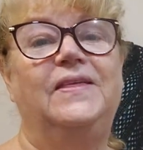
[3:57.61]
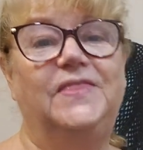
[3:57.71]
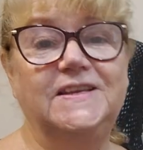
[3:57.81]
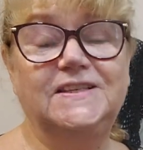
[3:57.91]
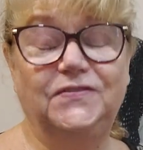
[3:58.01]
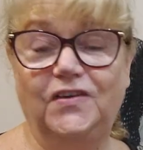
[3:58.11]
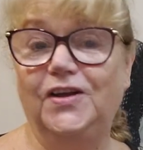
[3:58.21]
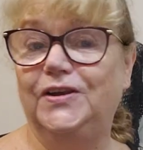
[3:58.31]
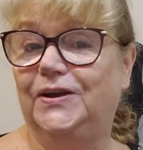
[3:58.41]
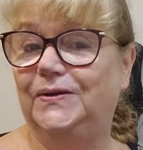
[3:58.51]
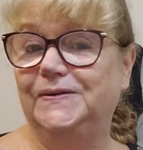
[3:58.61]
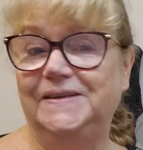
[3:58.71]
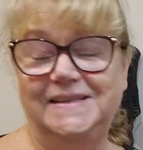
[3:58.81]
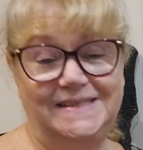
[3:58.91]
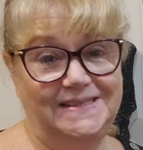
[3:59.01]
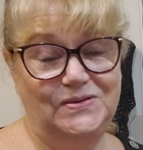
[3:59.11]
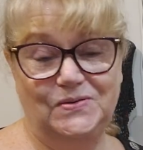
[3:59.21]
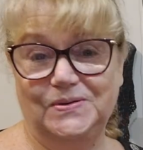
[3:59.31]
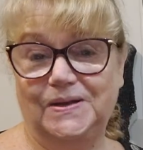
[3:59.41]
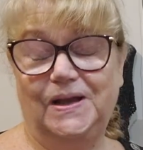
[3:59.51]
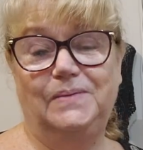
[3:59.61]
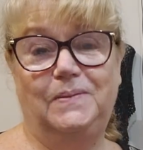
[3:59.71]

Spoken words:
This photo is not a